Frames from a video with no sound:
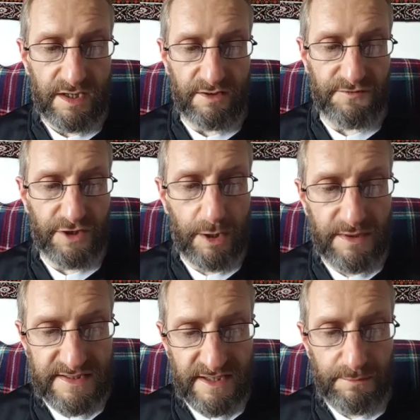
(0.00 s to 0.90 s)
And for
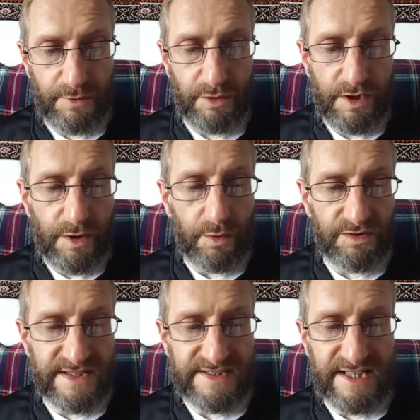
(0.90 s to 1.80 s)
comments I put,
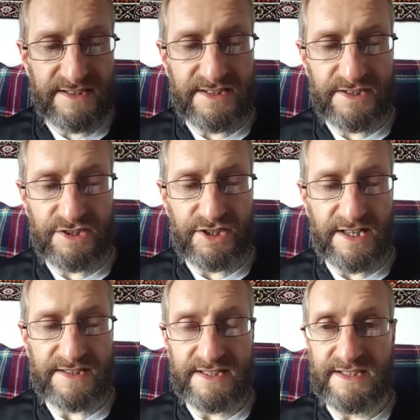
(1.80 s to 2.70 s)
what this tends to
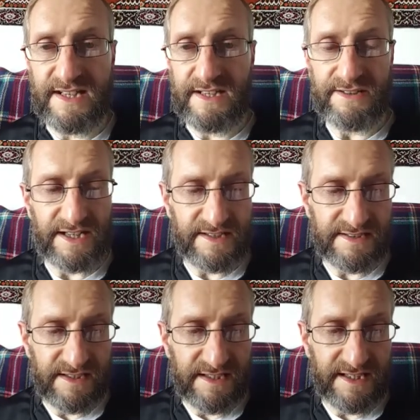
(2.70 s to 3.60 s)
suggest is
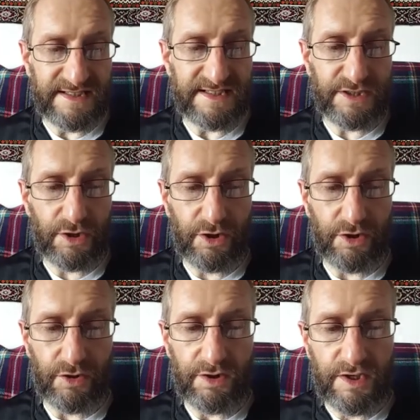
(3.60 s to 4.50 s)
that at his
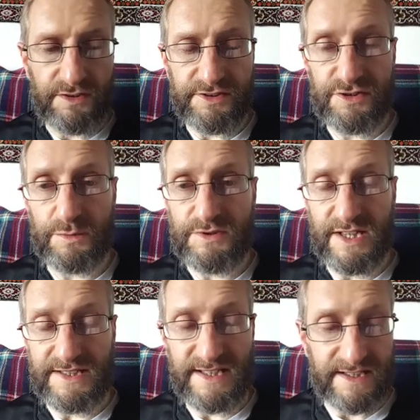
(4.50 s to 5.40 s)
core, the
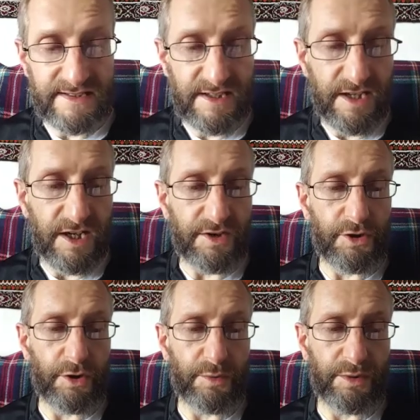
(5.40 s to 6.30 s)
subject is, and
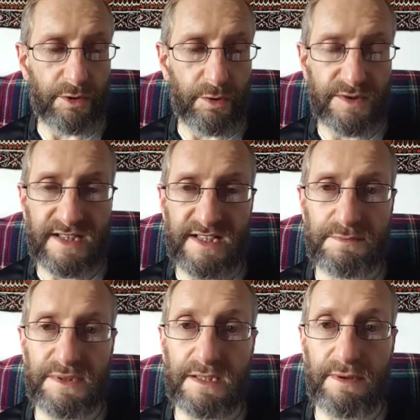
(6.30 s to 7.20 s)
always has
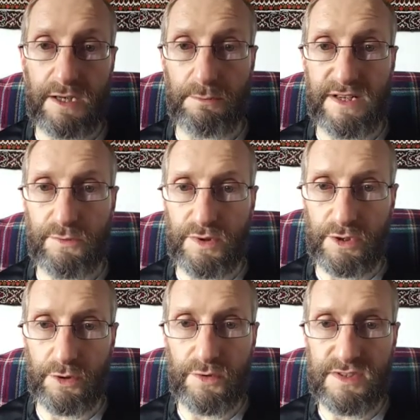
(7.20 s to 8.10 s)
been, about being
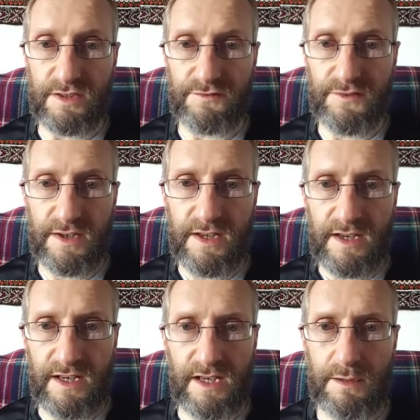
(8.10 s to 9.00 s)
reclusive.
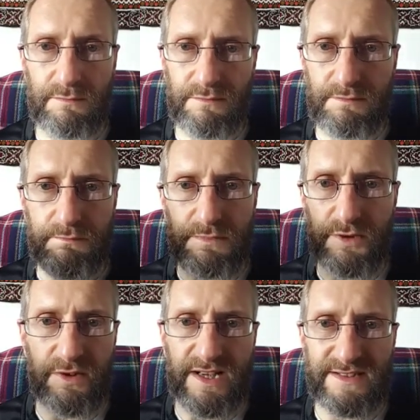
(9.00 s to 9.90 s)
Hence
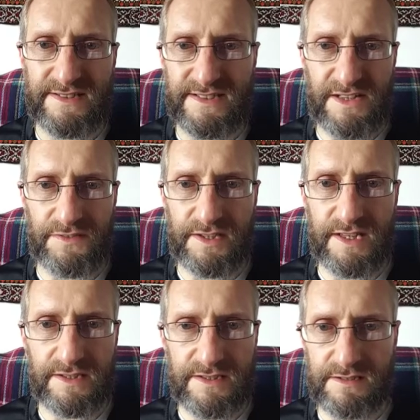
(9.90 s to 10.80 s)
the
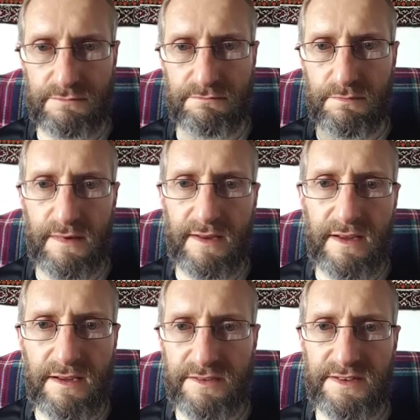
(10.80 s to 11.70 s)
Neverland and
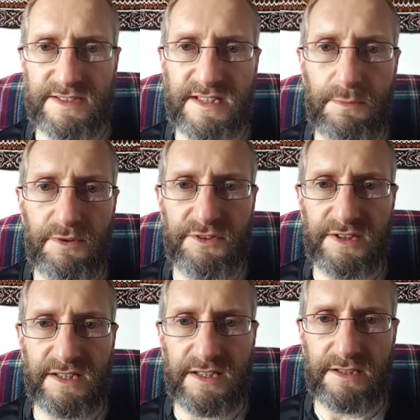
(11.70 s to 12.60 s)
this type of
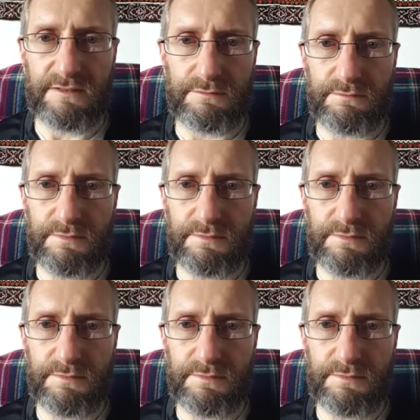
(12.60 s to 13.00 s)
thing.